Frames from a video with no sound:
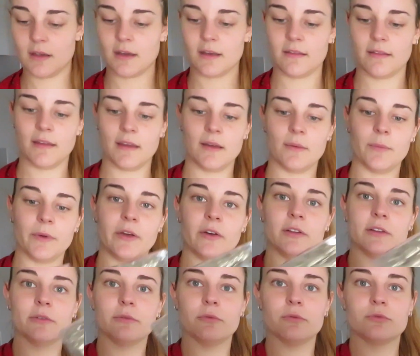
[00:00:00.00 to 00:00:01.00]
And then we
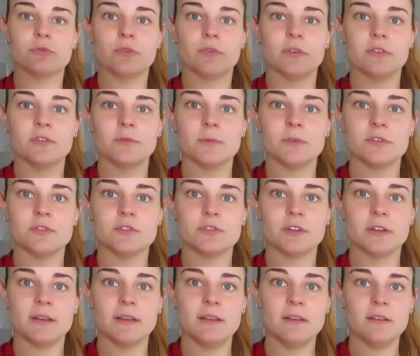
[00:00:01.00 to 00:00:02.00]
got little Christmas
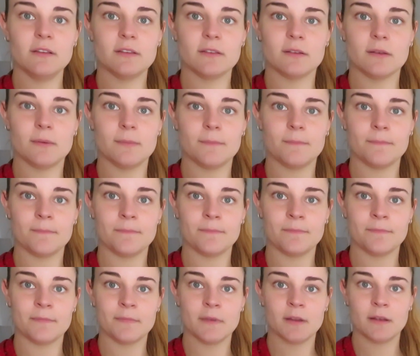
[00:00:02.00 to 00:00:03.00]
trees.
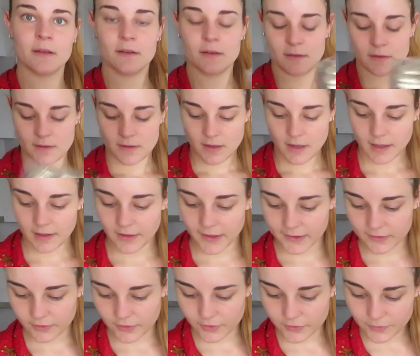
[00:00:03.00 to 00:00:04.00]
I
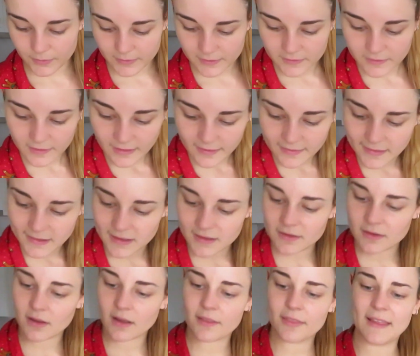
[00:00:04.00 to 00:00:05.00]
like those ones. And
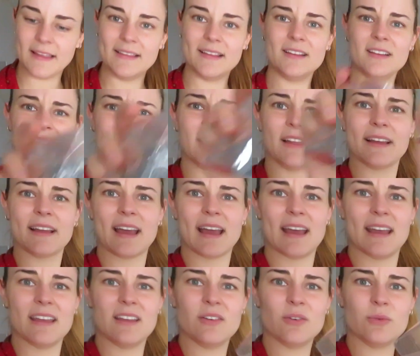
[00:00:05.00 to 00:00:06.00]
then I think these are like
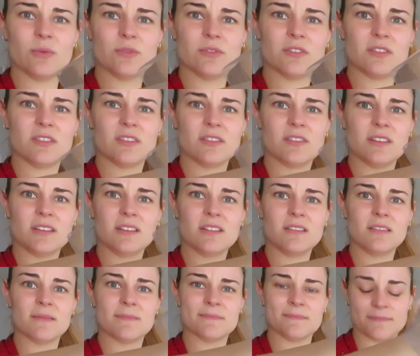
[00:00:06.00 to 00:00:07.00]
acorns or
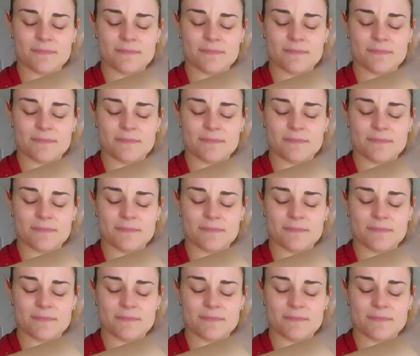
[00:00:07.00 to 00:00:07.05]
something.